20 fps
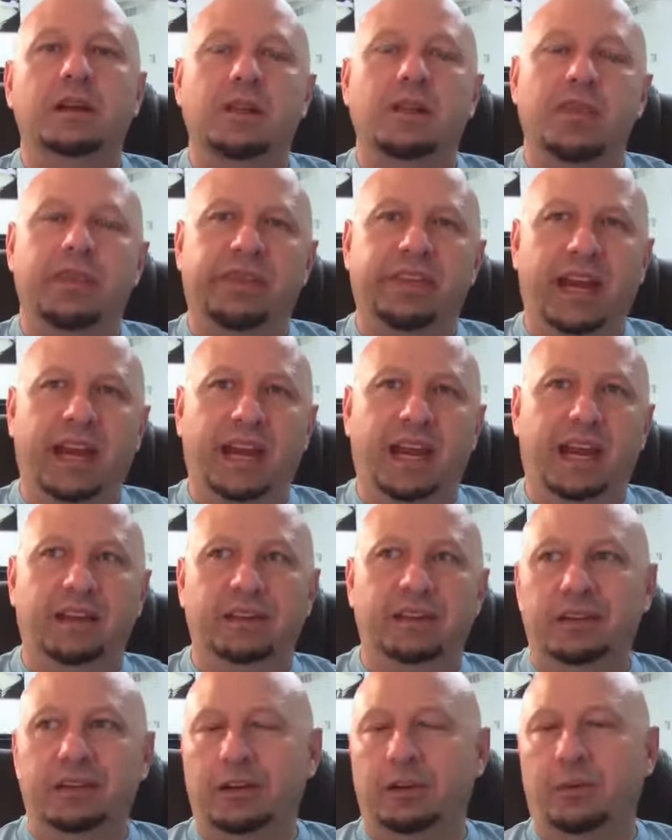
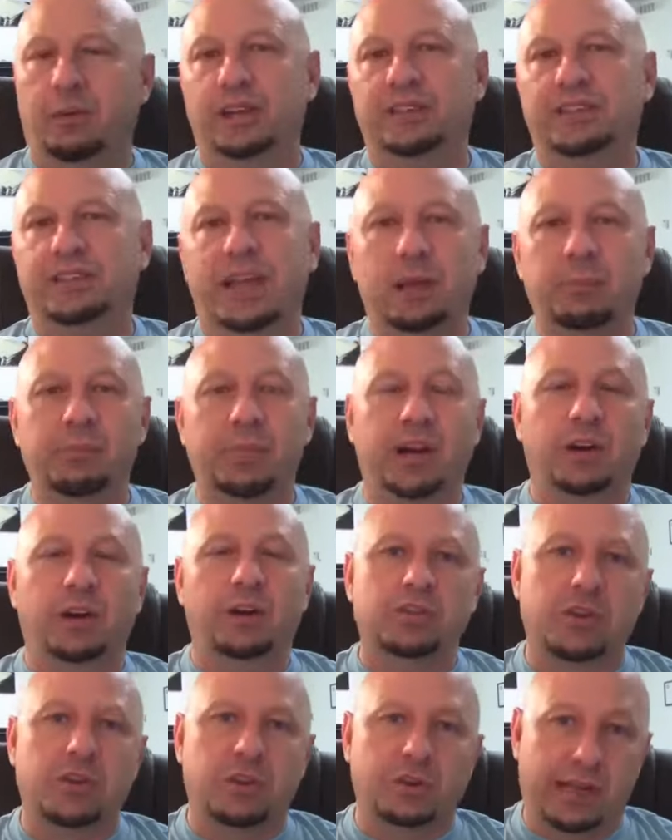that, you know what, that
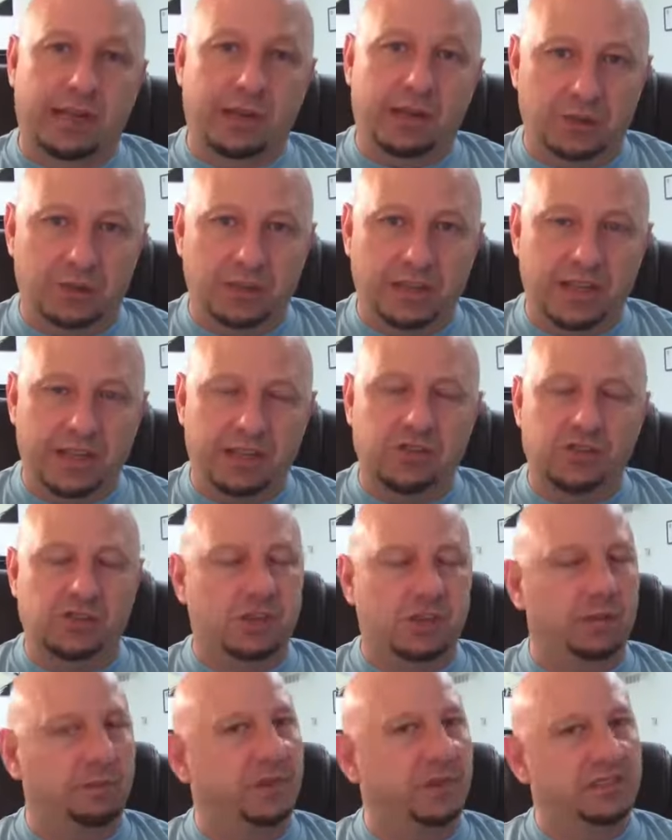marriage or that
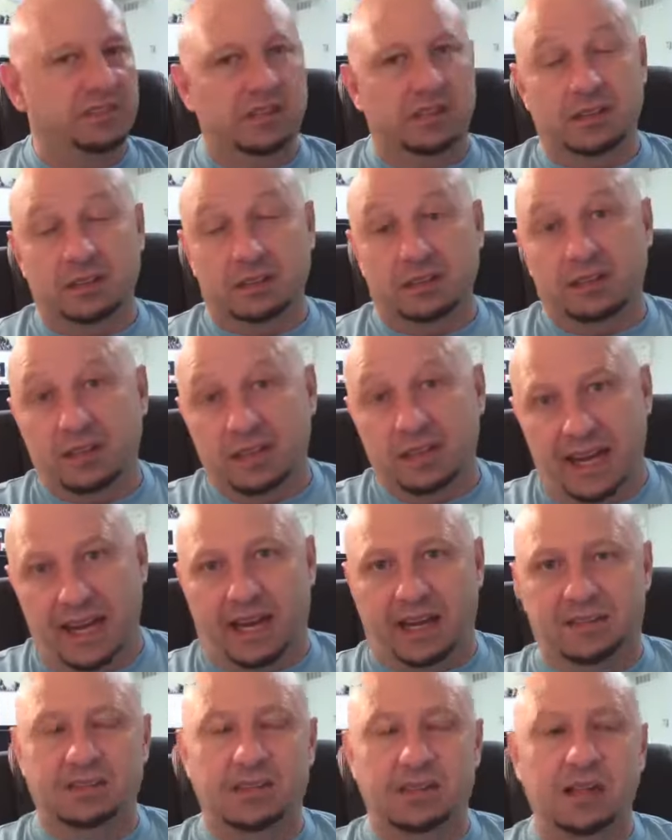relationship isn't going to
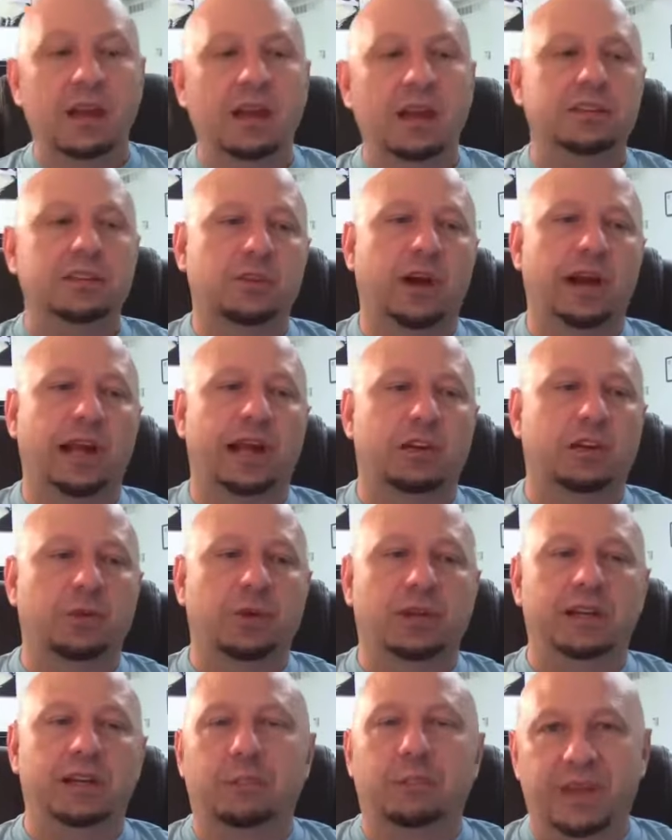last. So I
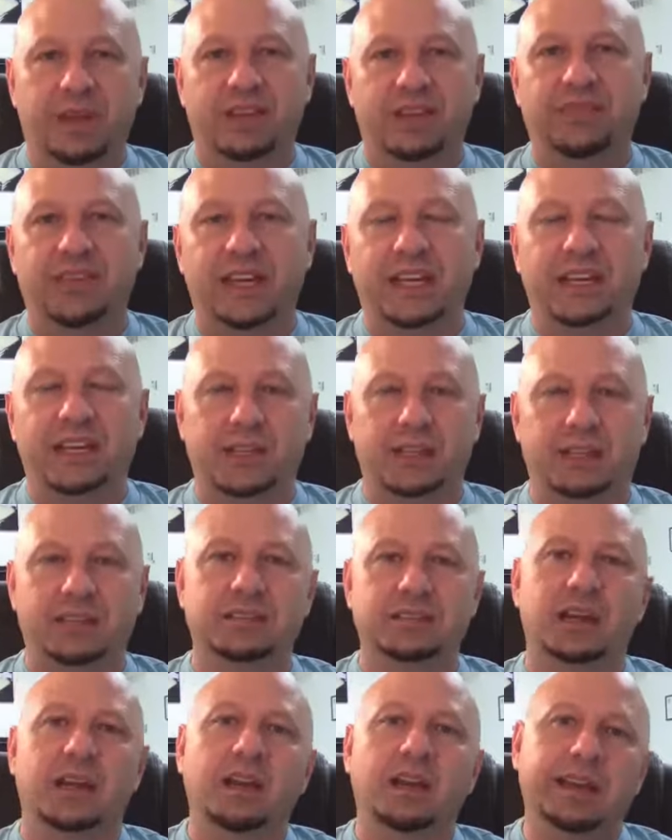agree. The big thing
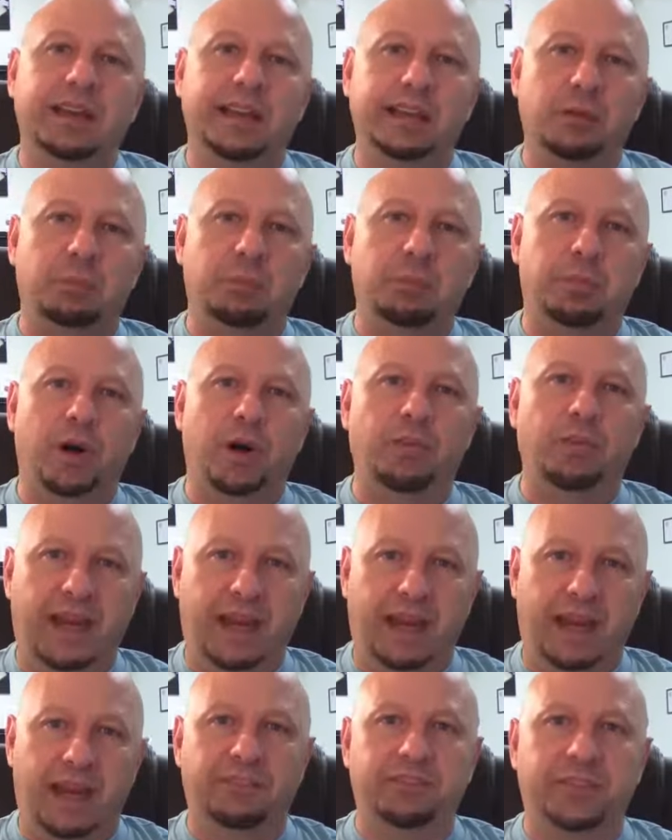is that you both
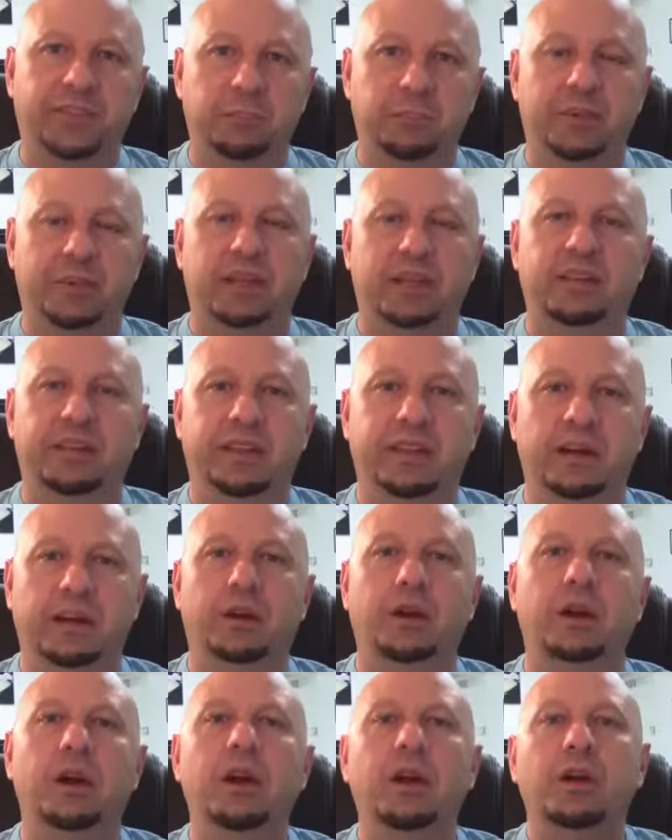have to be
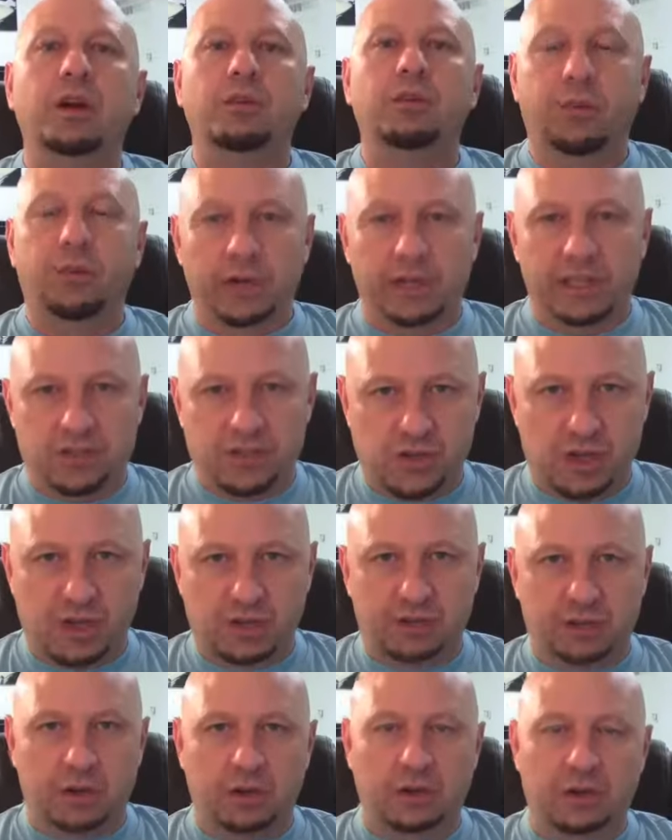there for each
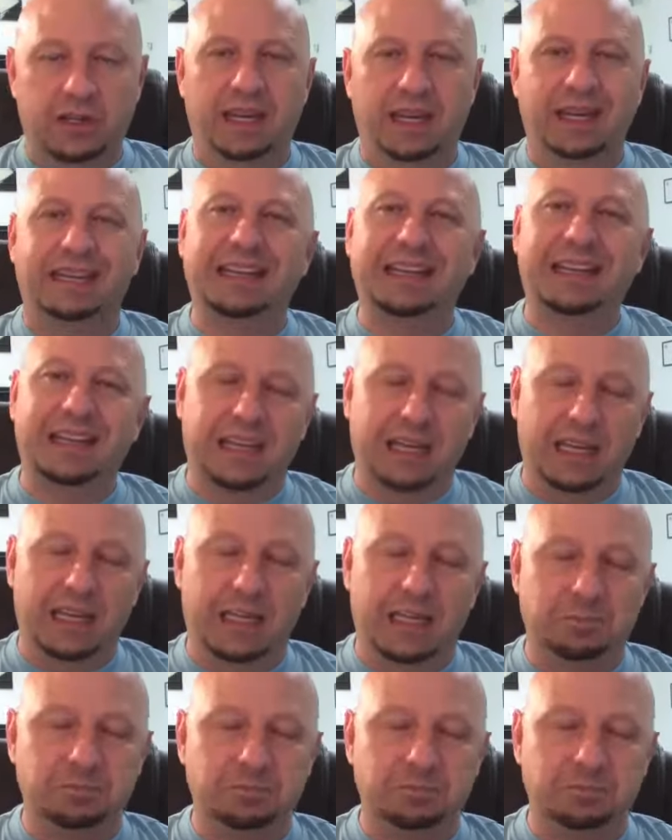other, okay? And again,